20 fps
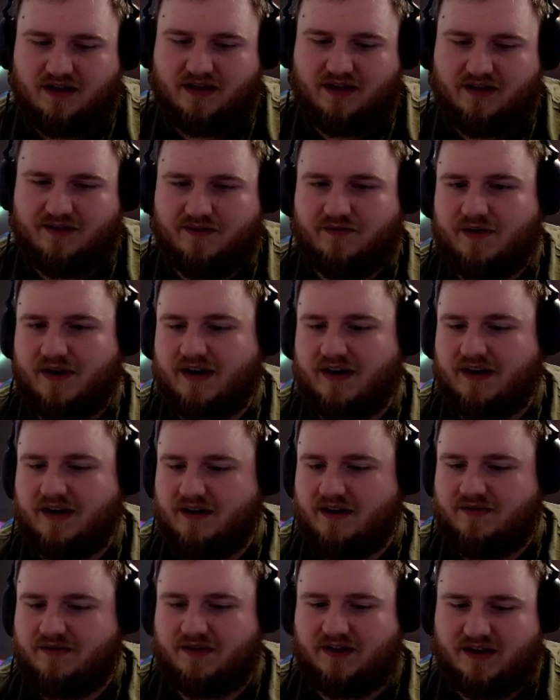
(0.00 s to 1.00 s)
Very
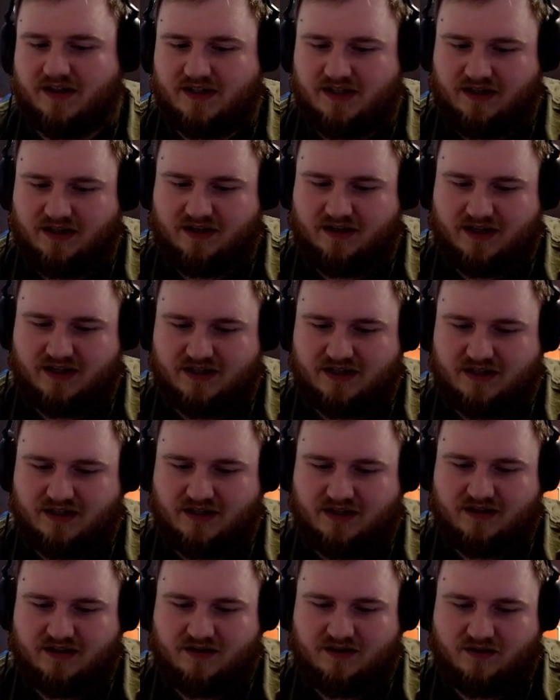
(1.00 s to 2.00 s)
good for us here,
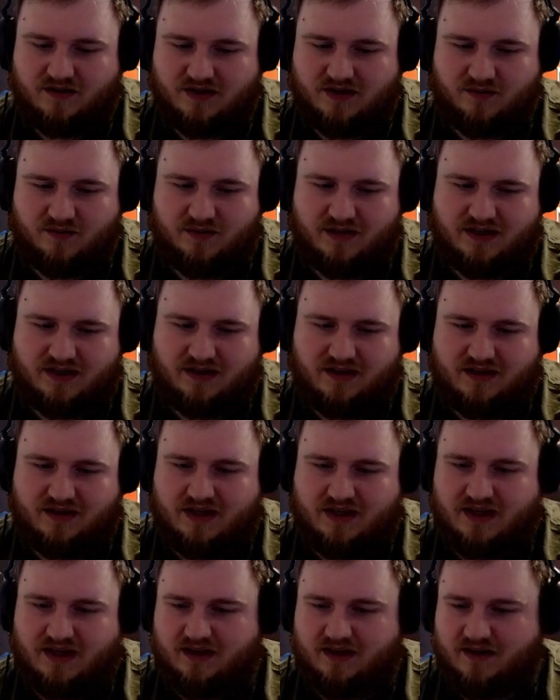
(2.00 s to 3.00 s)
actually. So we can
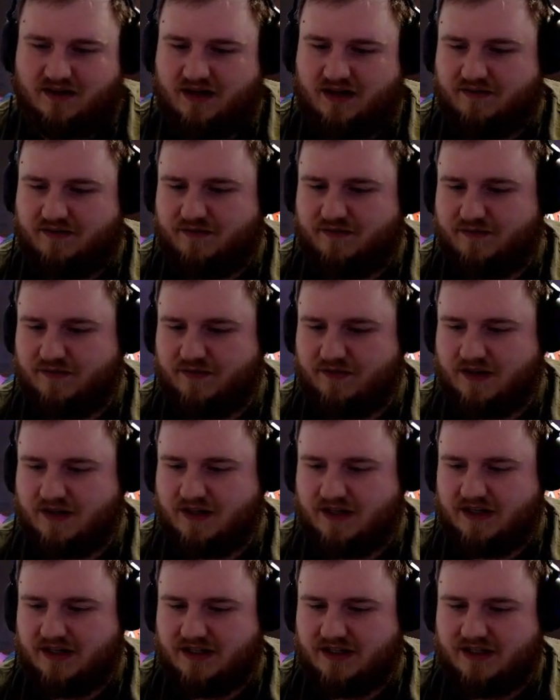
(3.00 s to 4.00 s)
get a
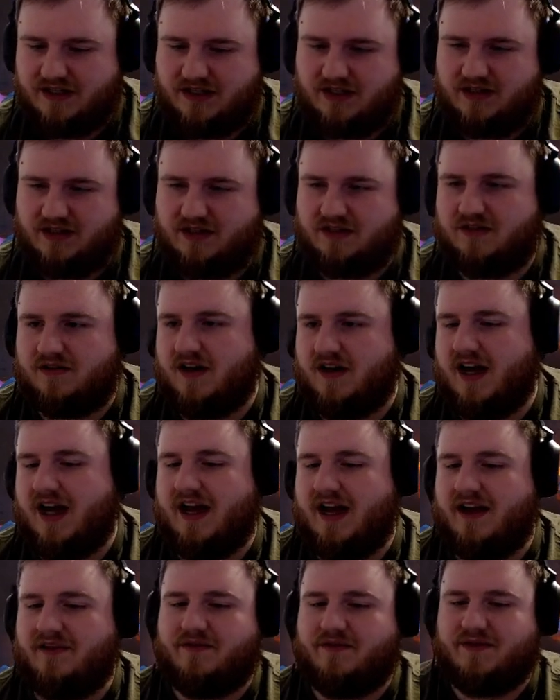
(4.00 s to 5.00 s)
free
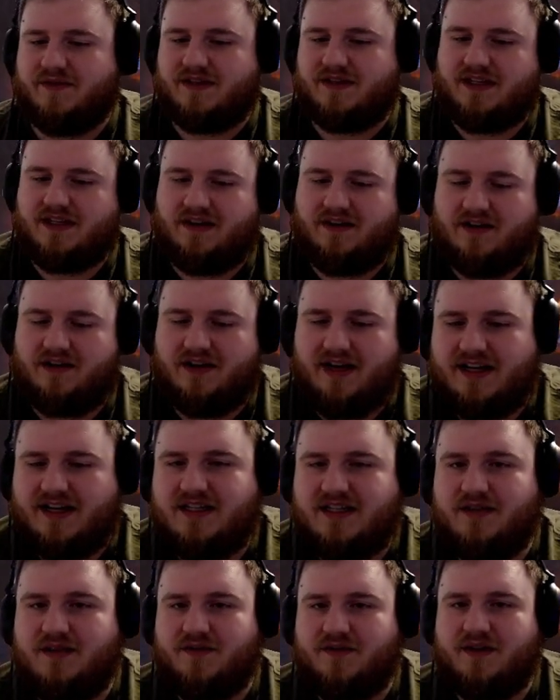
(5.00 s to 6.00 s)
scry off of a Serac,
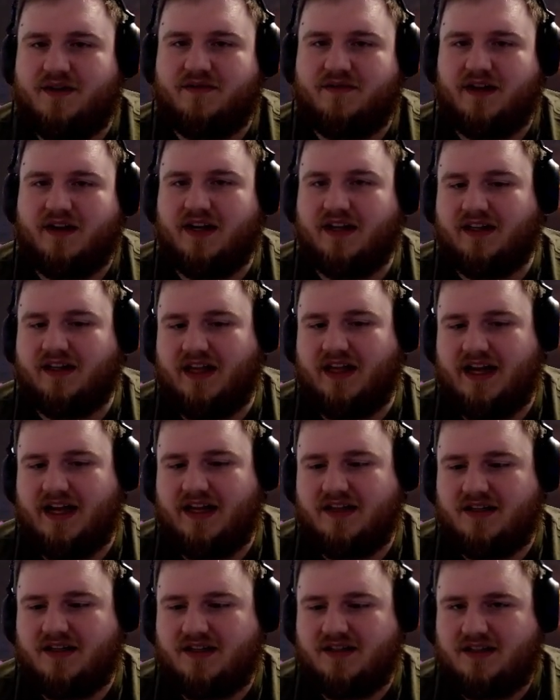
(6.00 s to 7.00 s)
see if we can find a
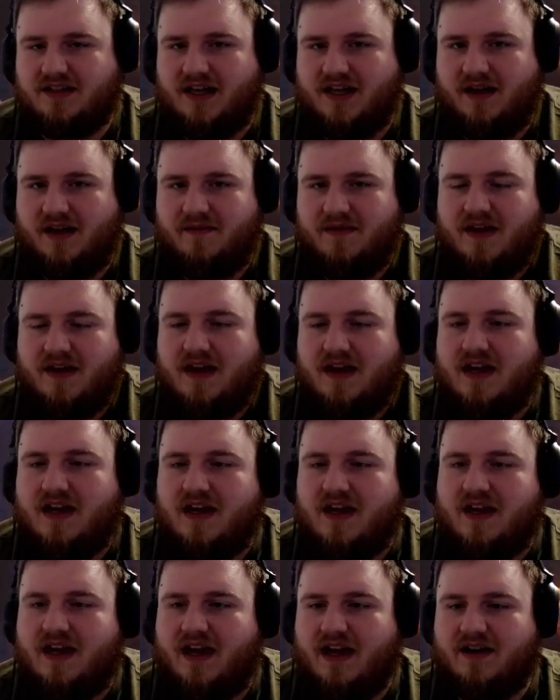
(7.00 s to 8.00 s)
land on top.
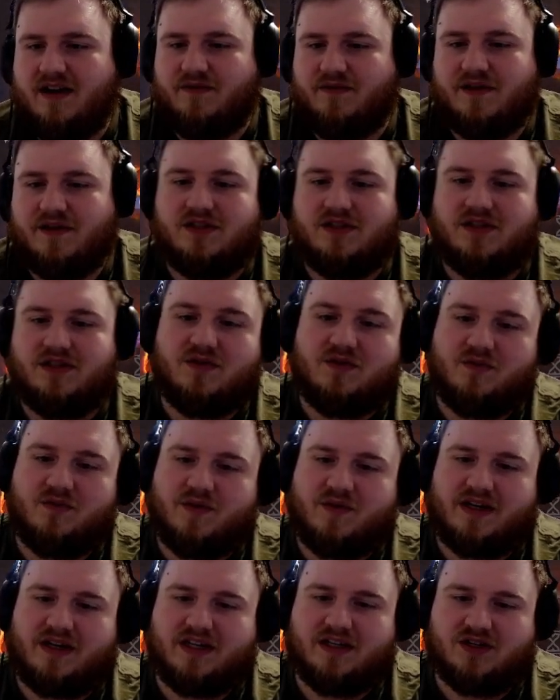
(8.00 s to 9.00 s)
And if we do,
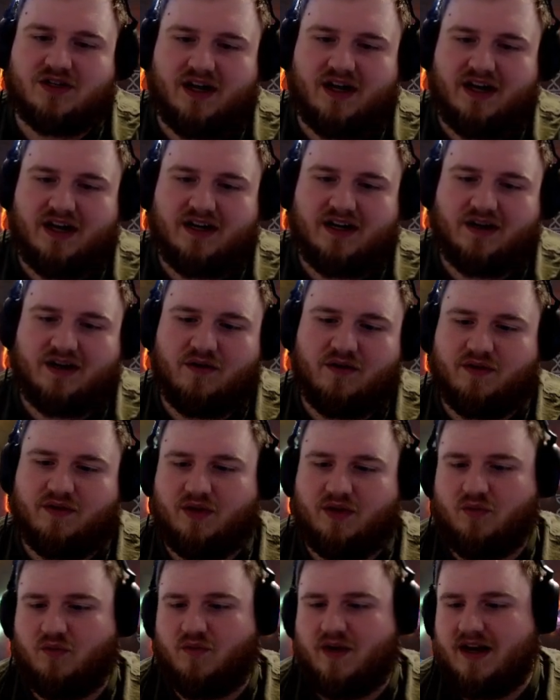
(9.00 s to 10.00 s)
we can try to go for
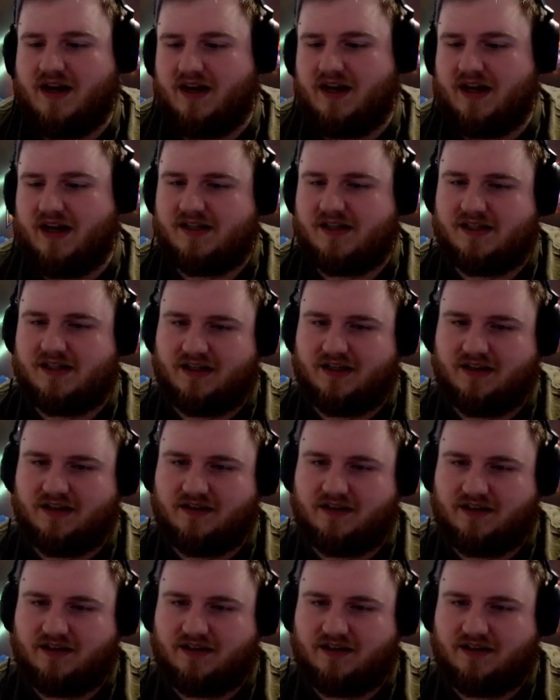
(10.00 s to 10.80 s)
the win next turn.